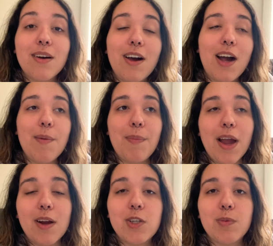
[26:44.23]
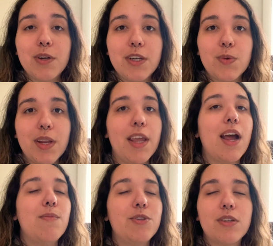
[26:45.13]
by October 28th,
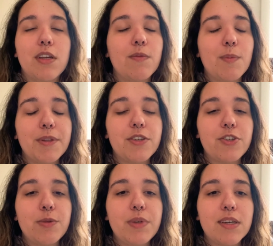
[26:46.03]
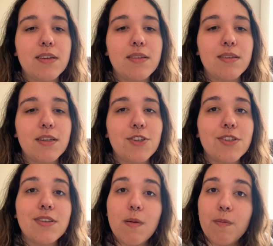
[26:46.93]
I'm just gonna give up on this dream because it's
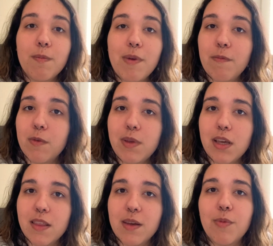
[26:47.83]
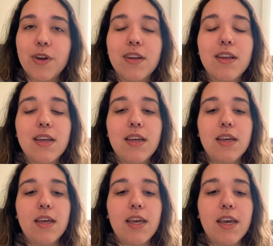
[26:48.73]
just not meant for me at that point,
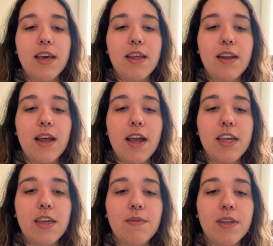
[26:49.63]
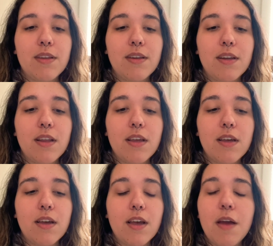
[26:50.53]
and I gave it
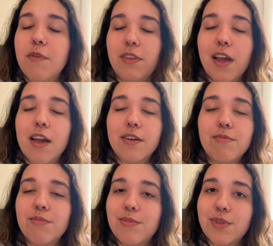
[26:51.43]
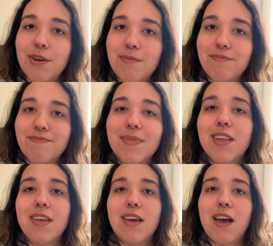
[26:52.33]
everything I could. So
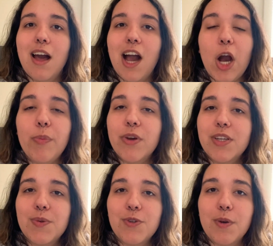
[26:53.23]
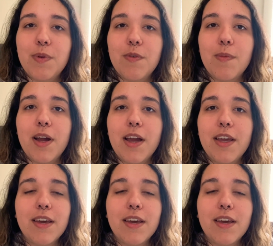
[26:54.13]
I hope you guys will join me for my